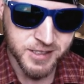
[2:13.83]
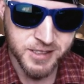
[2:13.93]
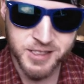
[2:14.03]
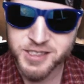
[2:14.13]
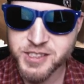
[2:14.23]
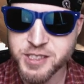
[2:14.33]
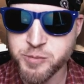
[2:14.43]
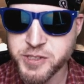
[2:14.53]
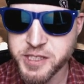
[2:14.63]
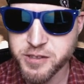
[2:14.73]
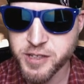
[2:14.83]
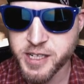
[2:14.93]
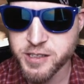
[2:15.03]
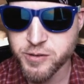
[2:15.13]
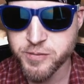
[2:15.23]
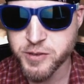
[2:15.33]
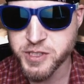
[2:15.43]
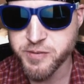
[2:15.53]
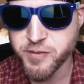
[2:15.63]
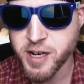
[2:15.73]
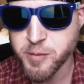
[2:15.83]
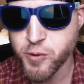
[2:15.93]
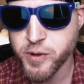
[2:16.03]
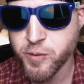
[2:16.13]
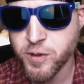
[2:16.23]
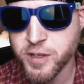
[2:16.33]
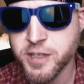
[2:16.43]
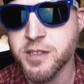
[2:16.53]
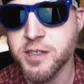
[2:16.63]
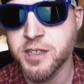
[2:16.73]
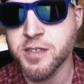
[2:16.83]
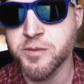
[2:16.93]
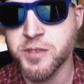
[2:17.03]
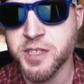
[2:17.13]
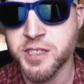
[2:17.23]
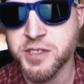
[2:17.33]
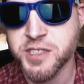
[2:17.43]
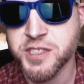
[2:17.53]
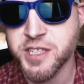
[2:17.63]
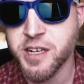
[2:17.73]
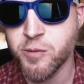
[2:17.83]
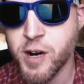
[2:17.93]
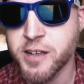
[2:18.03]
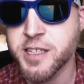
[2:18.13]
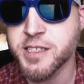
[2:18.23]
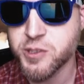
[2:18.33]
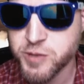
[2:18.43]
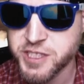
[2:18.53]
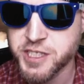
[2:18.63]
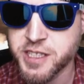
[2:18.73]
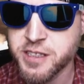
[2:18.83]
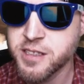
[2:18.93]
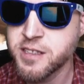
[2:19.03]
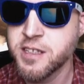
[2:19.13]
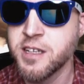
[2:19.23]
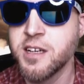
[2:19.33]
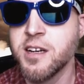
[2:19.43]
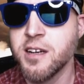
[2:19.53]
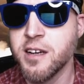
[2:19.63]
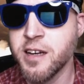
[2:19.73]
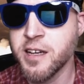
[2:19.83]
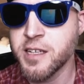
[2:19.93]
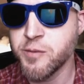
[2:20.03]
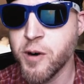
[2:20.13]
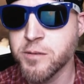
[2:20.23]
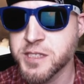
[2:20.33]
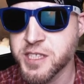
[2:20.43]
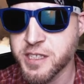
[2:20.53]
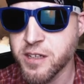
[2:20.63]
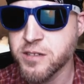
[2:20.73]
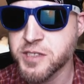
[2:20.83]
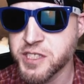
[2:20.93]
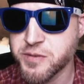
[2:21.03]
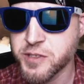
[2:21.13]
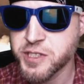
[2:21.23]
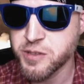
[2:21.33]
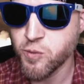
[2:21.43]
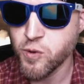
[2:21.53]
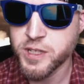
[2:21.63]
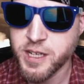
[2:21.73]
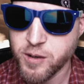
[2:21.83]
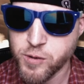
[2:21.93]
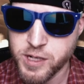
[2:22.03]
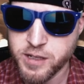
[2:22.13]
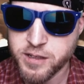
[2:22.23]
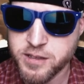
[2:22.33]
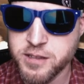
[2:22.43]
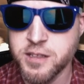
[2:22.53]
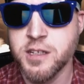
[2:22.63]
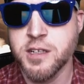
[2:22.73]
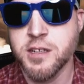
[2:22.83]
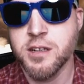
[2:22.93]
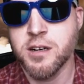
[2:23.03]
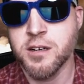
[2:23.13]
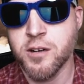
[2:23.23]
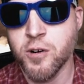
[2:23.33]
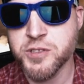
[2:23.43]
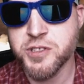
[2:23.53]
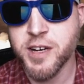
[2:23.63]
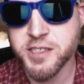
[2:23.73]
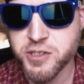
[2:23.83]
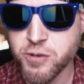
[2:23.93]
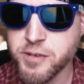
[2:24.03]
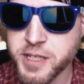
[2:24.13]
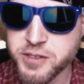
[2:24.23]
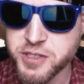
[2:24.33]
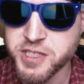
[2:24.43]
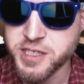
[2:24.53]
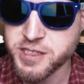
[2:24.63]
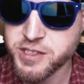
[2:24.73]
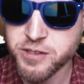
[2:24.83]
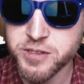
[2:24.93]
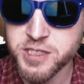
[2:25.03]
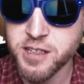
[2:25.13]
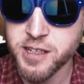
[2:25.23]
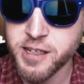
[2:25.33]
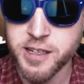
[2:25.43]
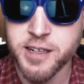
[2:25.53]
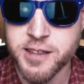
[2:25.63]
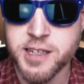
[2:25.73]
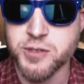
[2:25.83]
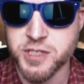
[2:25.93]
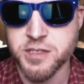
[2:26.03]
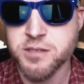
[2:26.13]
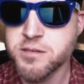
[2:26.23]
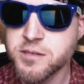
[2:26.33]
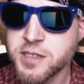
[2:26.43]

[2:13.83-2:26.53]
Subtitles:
this in particular had to do with version 5.1 of the CCIE Routing and Switching and Evolving Technologies version 1.1. Also, I had a score of 806, so it's not like I got 1,000.